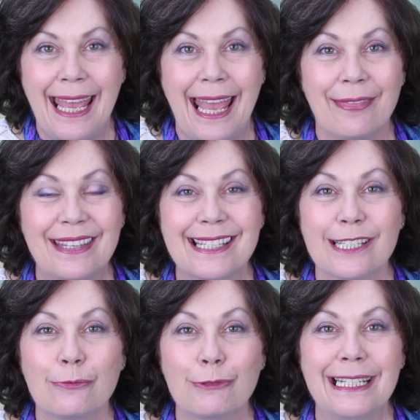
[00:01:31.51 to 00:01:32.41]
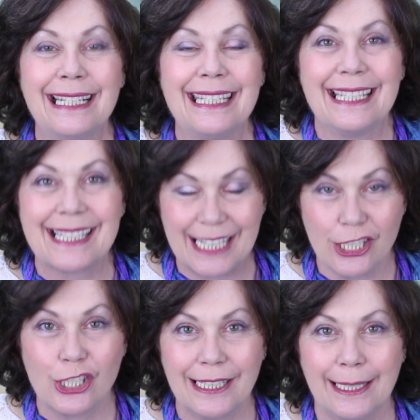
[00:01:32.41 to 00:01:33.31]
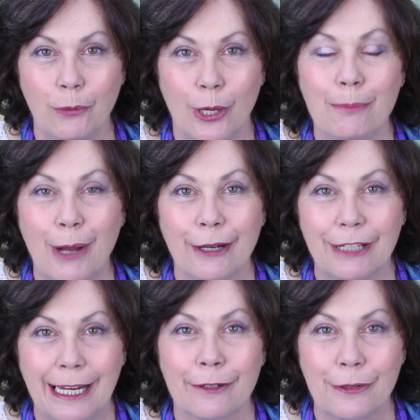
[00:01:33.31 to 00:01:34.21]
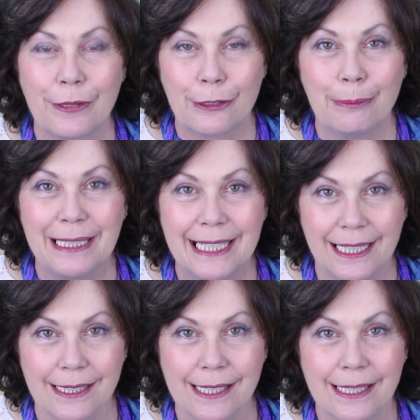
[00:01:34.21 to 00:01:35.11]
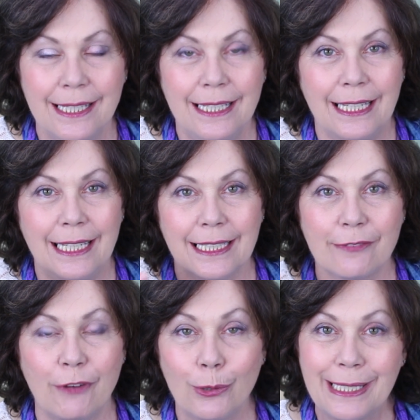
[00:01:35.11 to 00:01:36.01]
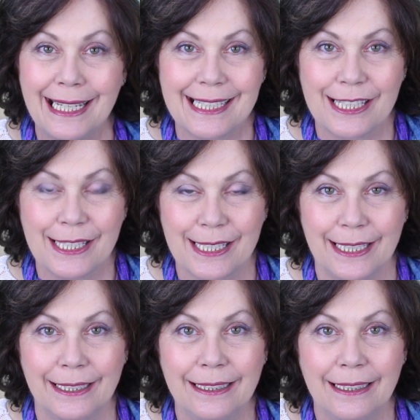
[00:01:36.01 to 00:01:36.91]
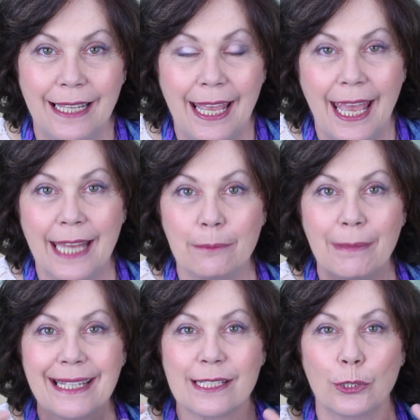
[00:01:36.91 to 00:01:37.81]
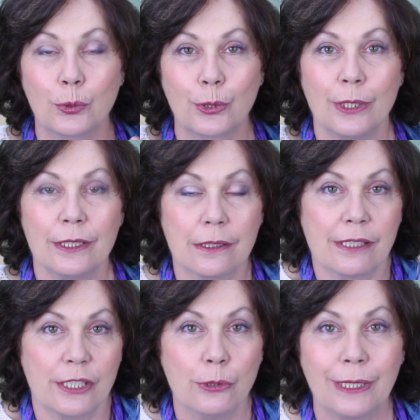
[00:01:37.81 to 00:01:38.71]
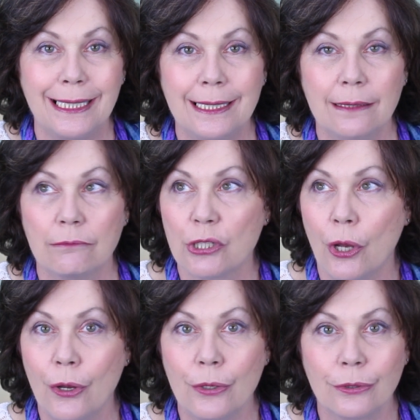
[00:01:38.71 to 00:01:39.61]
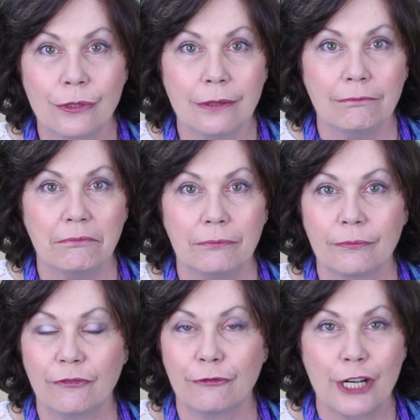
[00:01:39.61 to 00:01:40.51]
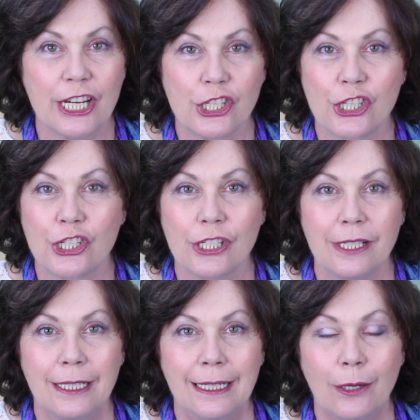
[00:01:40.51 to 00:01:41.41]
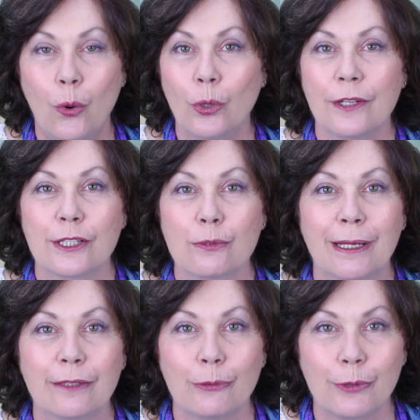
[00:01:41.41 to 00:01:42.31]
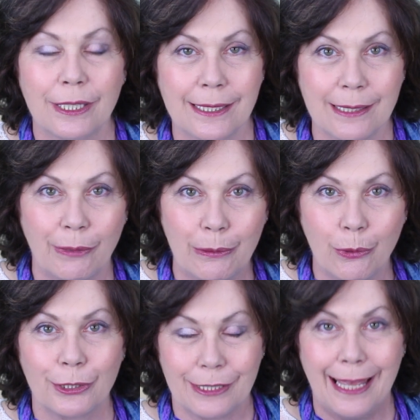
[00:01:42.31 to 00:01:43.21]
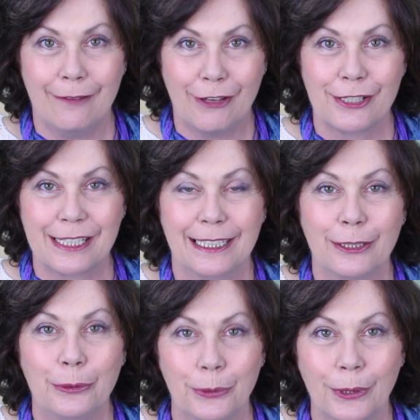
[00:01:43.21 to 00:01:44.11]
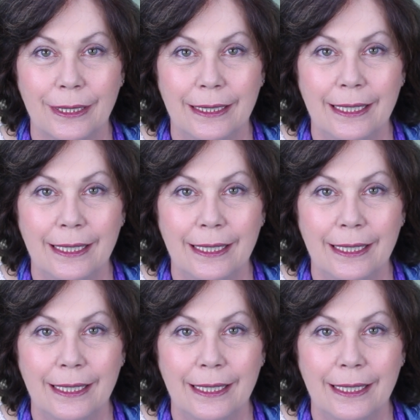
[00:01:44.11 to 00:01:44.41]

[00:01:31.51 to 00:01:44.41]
And this is really essentially what microcurrent therapy does. It exfoliates the skin and it makes it look silky, toned, fresh, all of those wonderful things that we want to have our skin look.